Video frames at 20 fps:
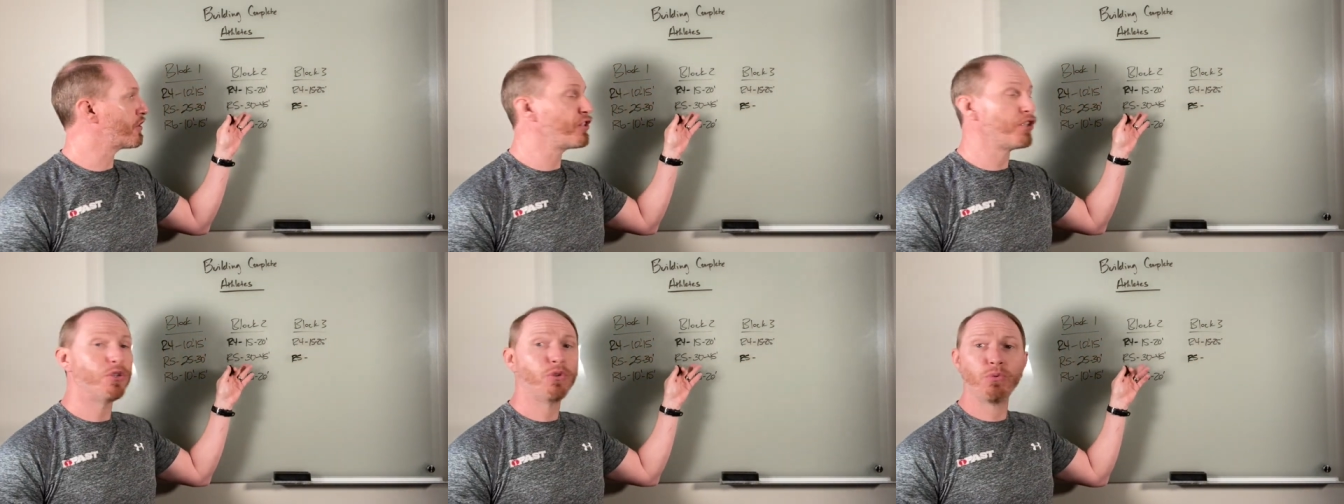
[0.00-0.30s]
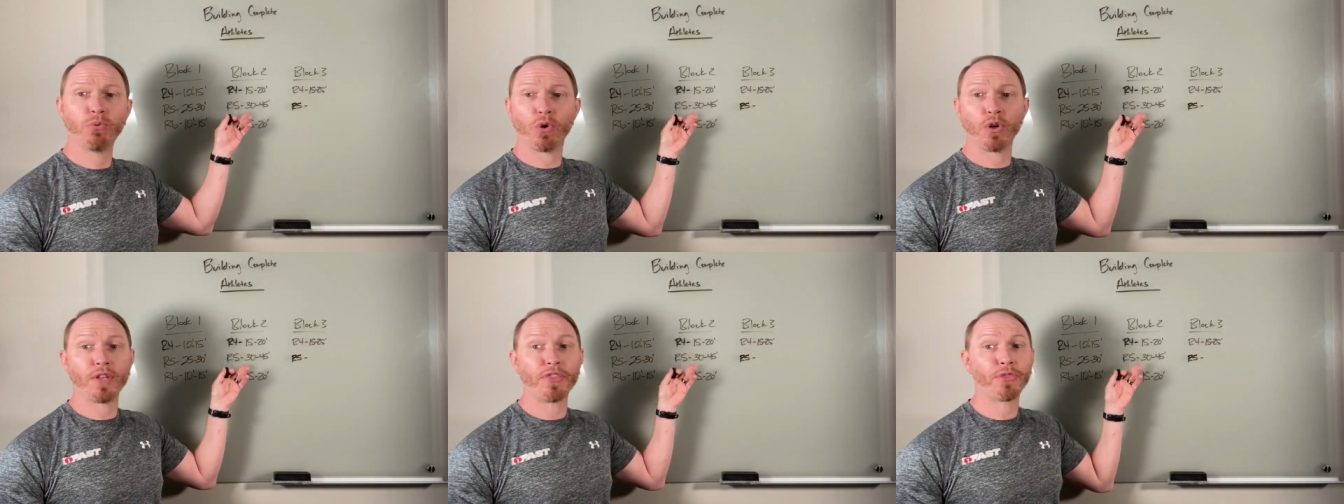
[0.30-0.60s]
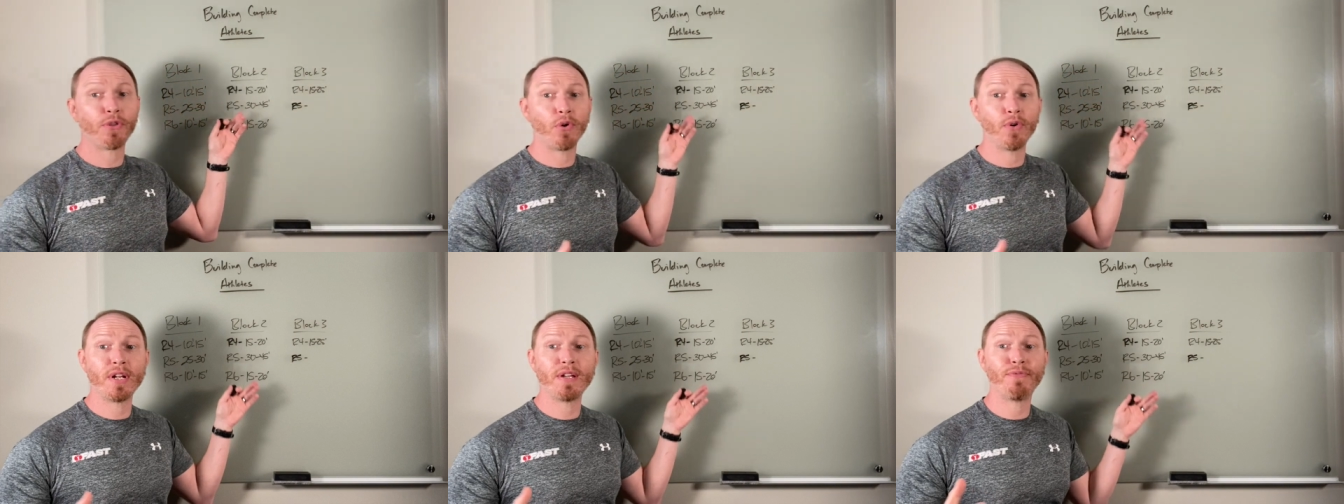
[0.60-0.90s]
2, we're at
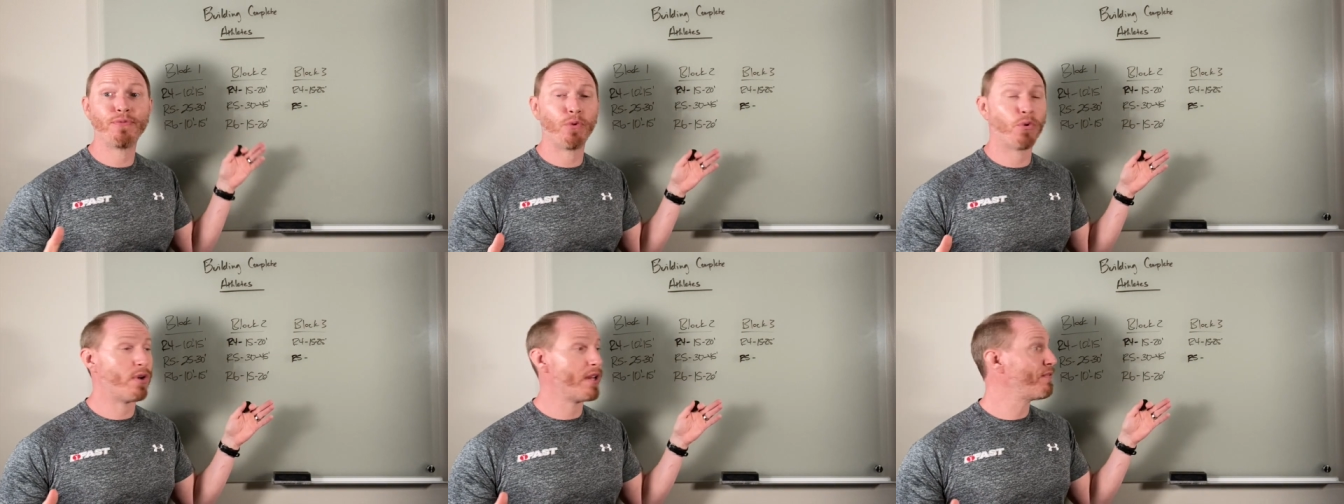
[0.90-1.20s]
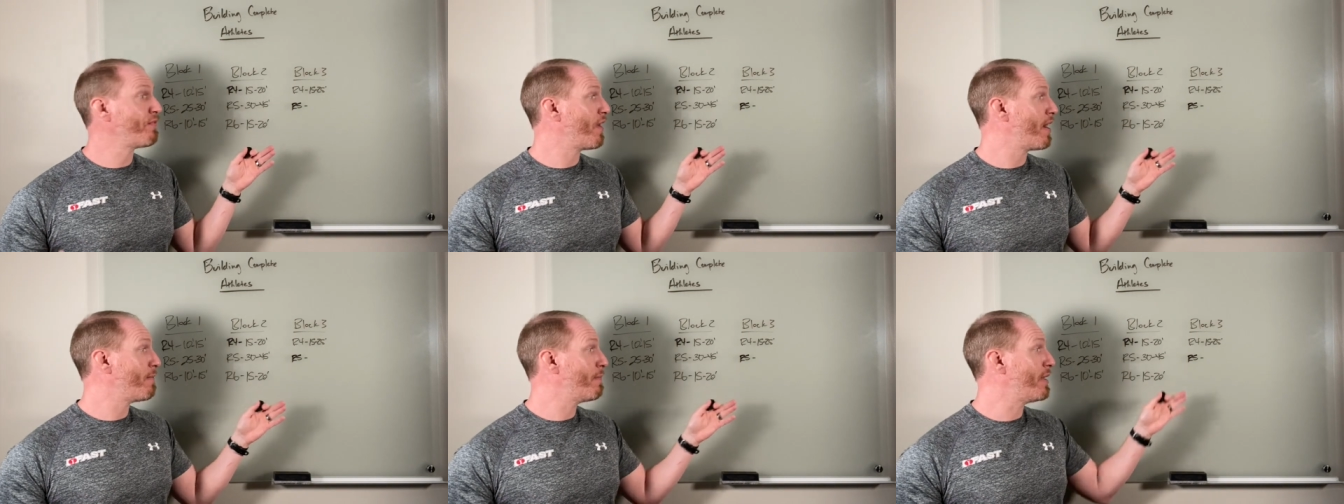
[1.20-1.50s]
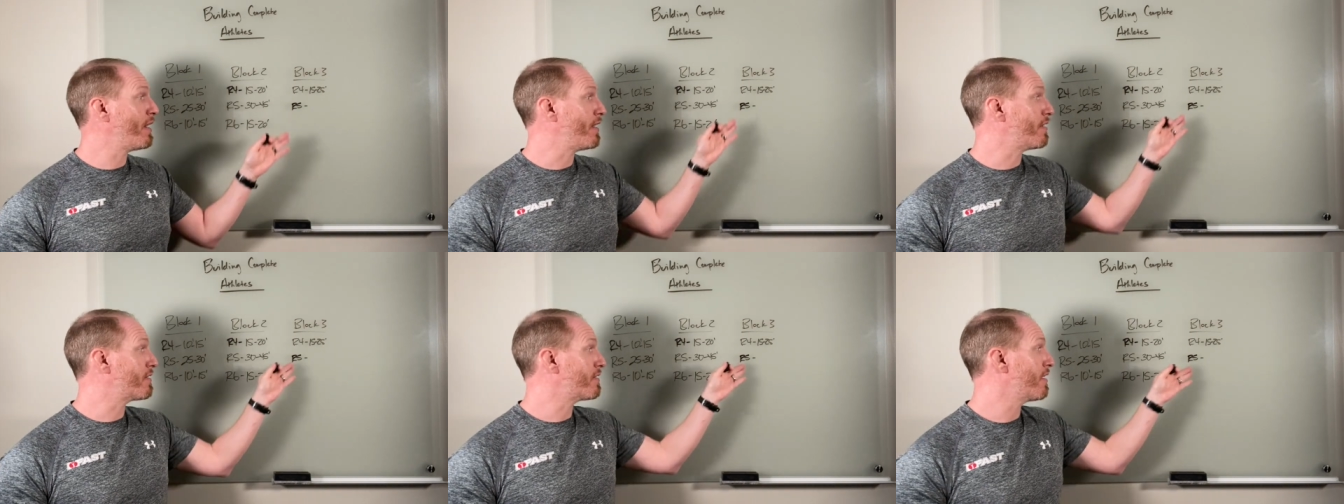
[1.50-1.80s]
30, 45
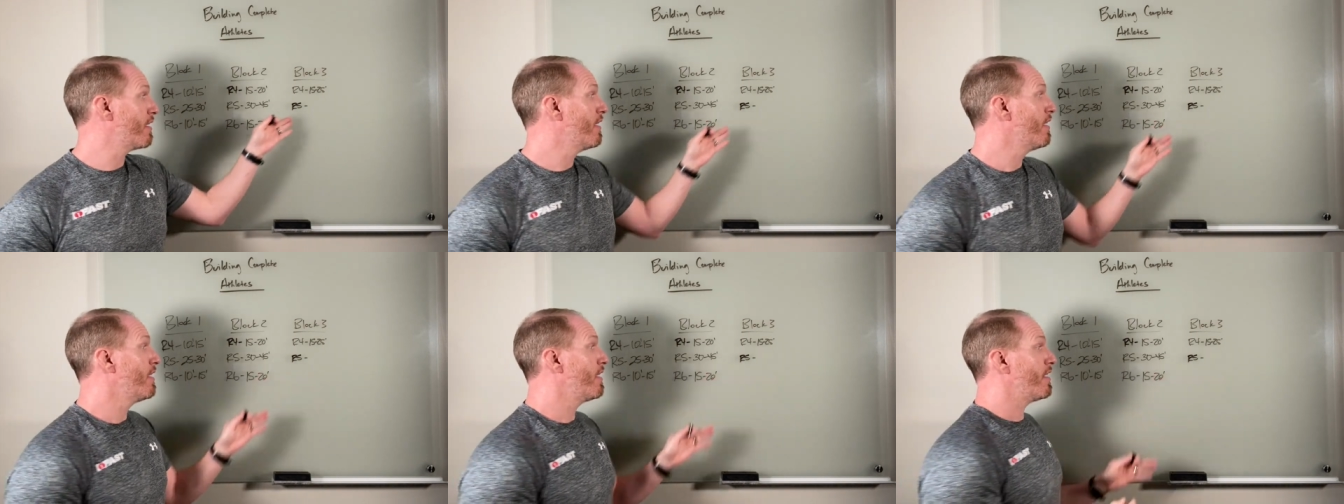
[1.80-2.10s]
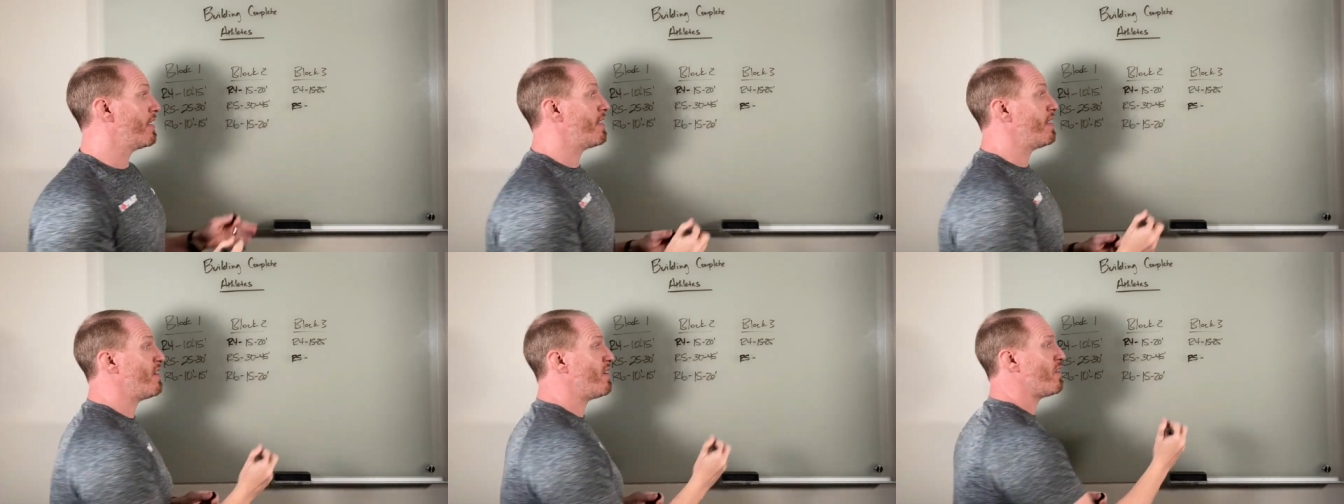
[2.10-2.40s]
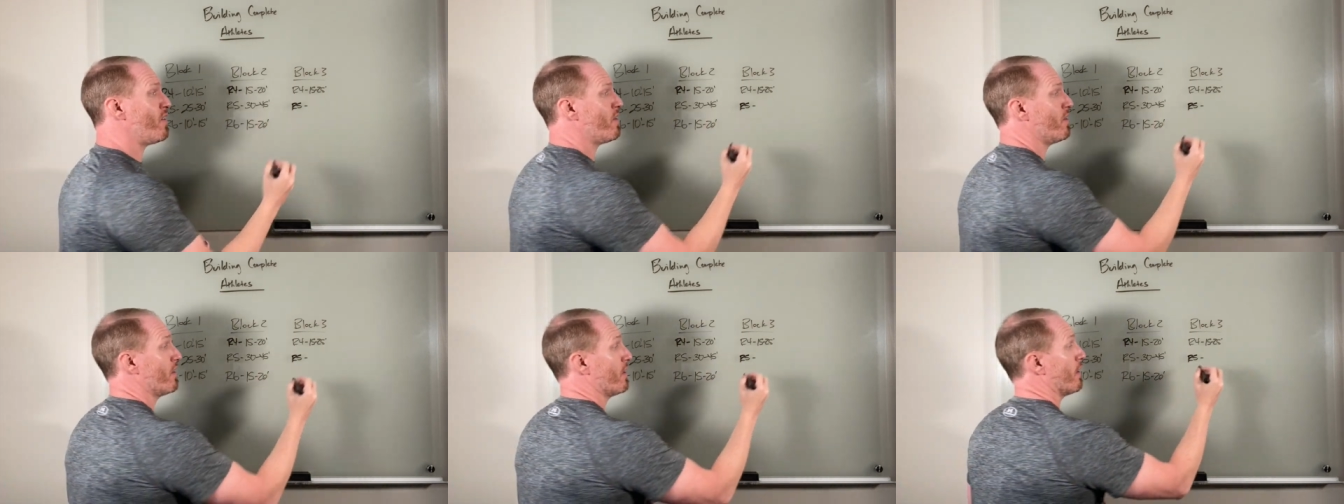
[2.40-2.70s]
minutes.
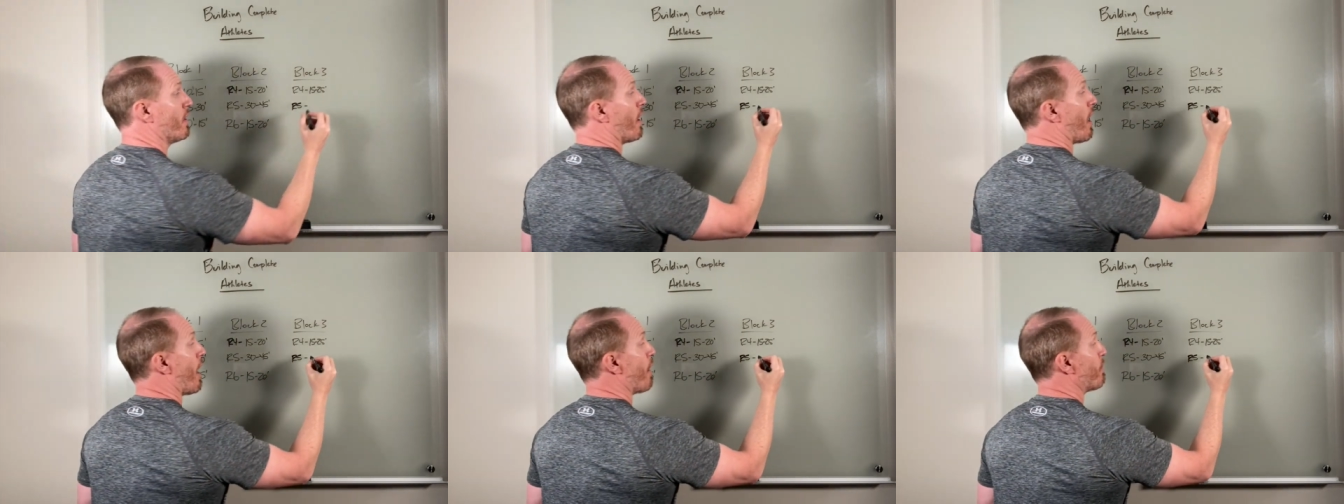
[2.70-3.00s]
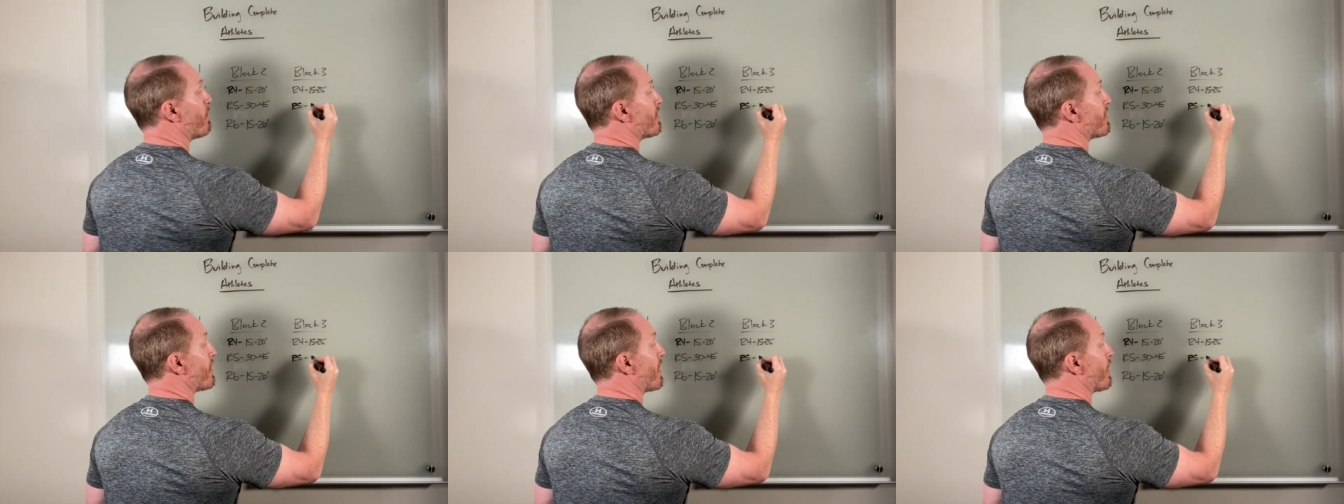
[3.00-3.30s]
Here, I would say